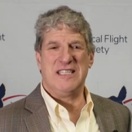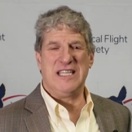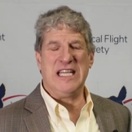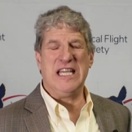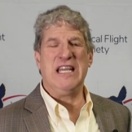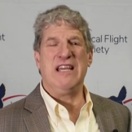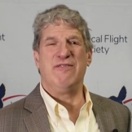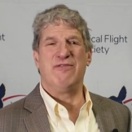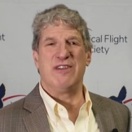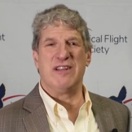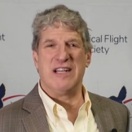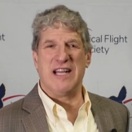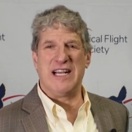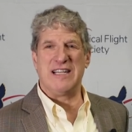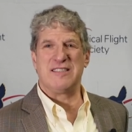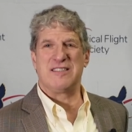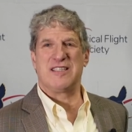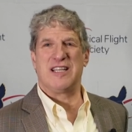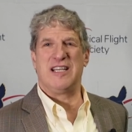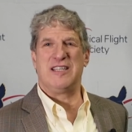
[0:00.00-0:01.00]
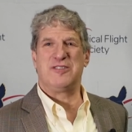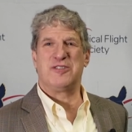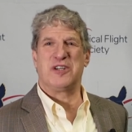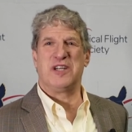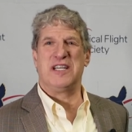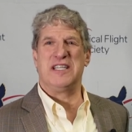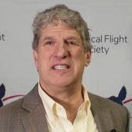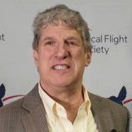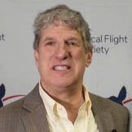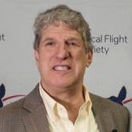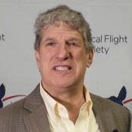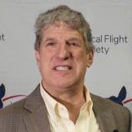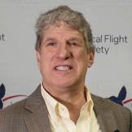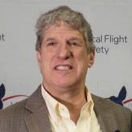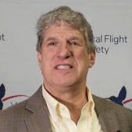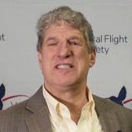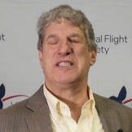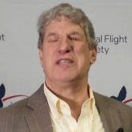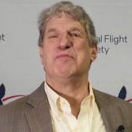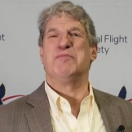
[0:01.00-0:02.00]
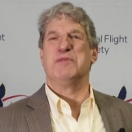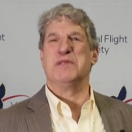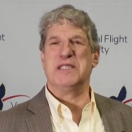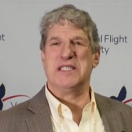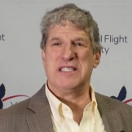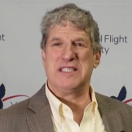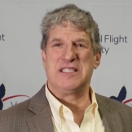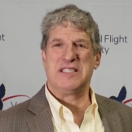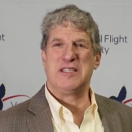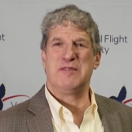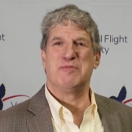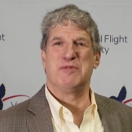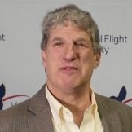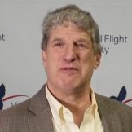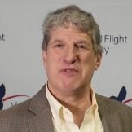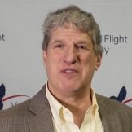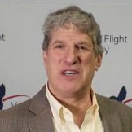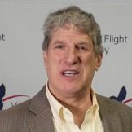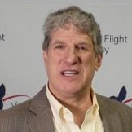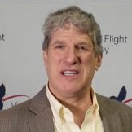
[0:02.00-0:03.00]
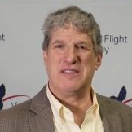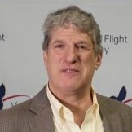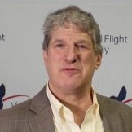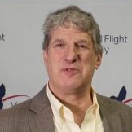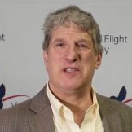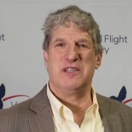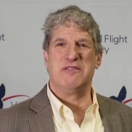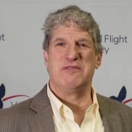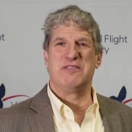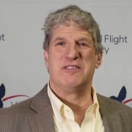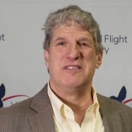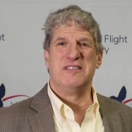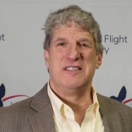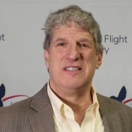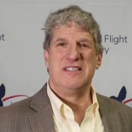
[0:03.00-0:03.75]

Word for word: even as they try and simpl- simplify it with